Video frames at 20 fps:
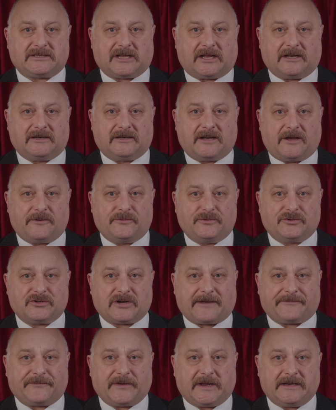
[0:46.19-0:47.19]
to
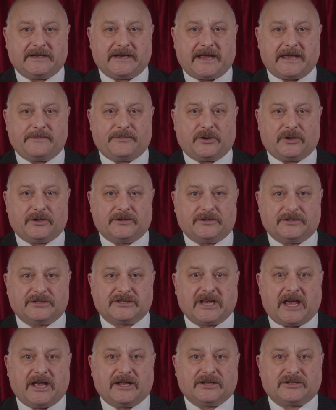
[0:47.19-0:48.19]
low-traffic neighbourhoods